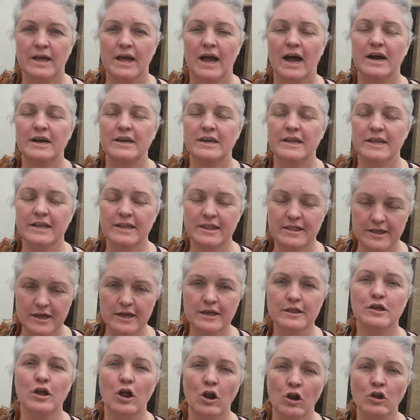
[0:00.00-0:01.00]
and it
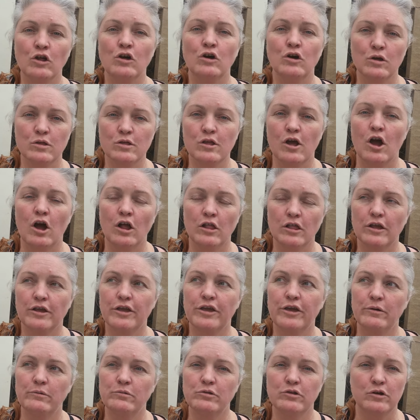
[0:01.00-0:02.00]
did close all the
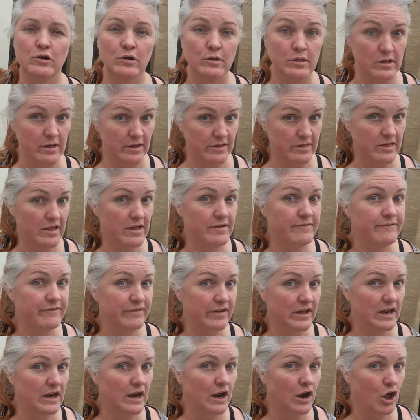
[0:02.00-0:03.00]
cuticles and it did
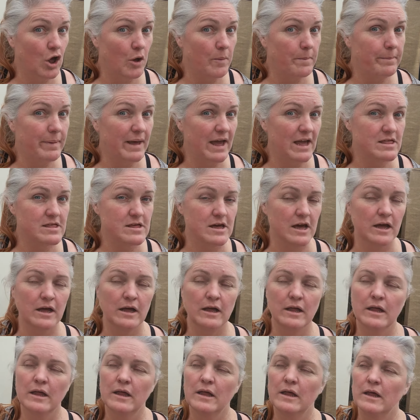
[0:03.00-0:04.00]
feel a lot better.
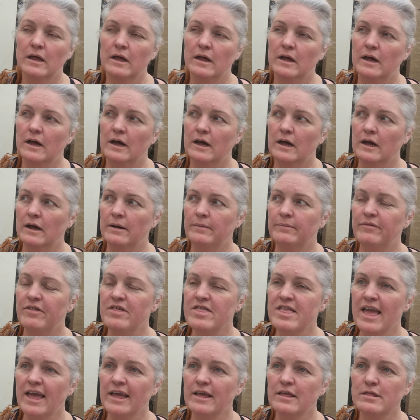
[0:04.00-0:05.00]
Um, the
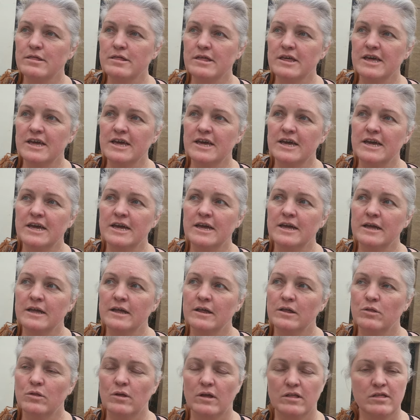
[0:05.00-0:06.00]
next day,
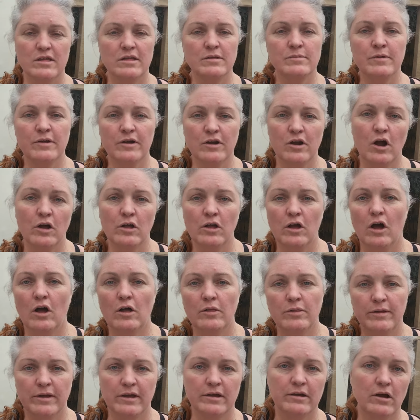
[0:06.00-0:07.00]
so I did
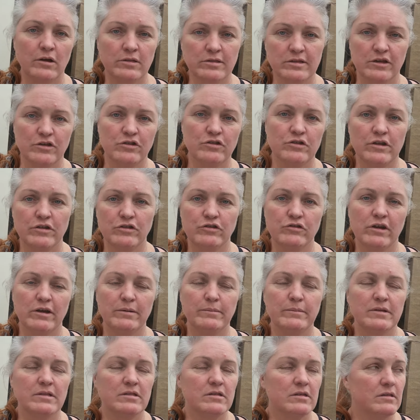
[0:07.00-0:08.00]
all the conditioning
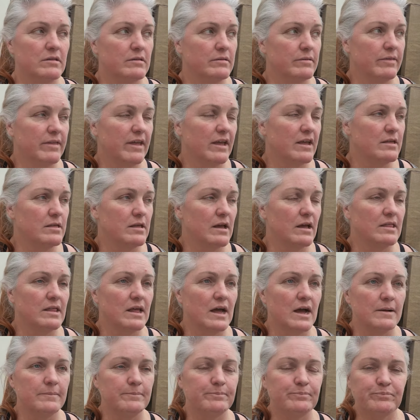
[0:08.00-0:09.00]
treatment and things like
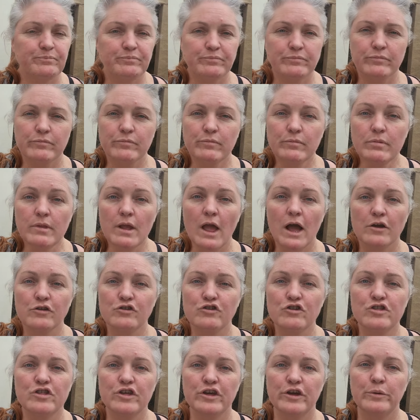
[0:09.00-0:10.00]
that, as
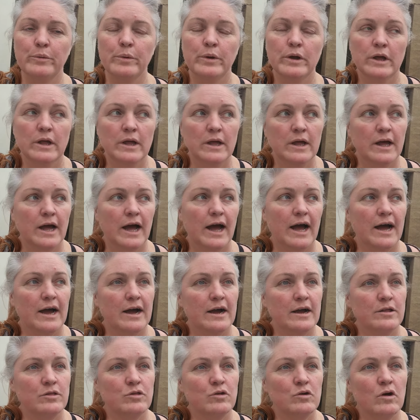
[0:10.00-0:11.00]
you do.
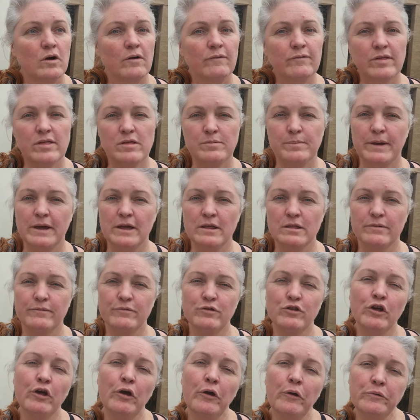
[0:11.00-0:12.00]
And over the space of
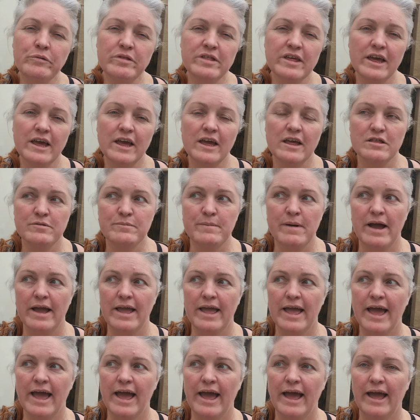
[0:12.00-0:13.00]
two days, my
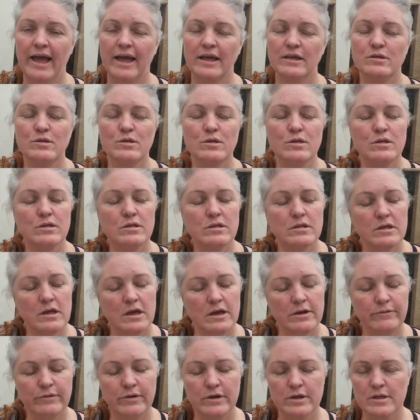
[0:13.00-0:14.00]
hair
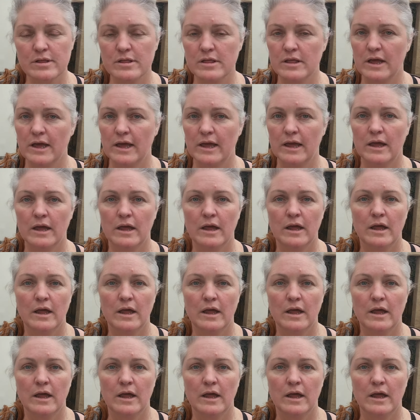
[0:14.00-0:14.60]
seriously